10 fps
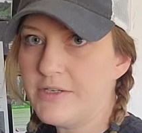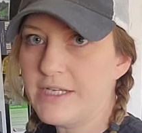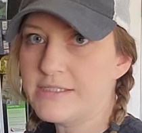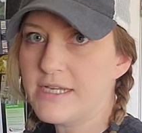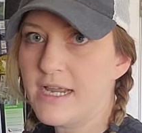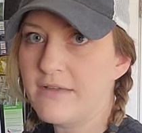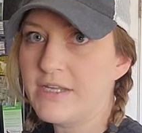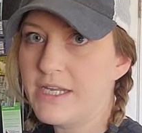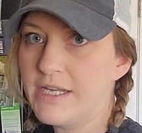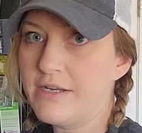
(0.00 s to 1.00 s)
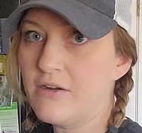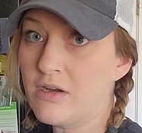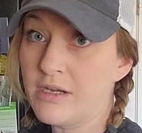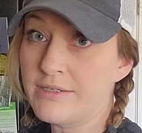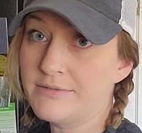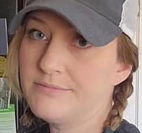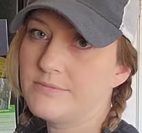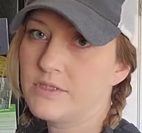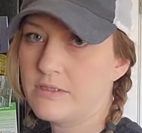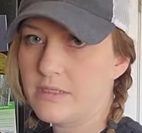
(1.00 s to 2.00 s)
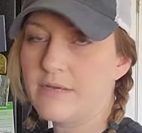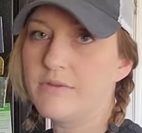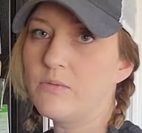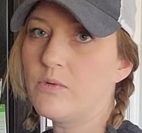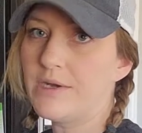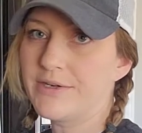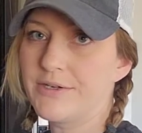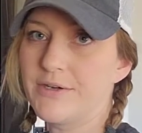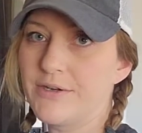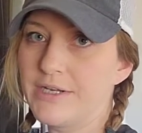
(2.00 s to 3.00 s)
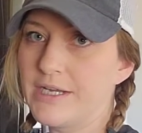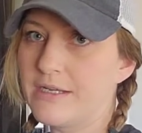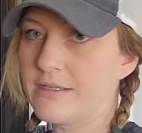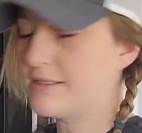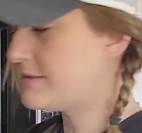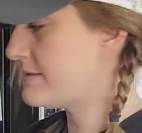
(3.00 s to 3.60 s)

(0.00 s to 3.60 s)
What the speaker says: you need to have the heat on or have the water already at like a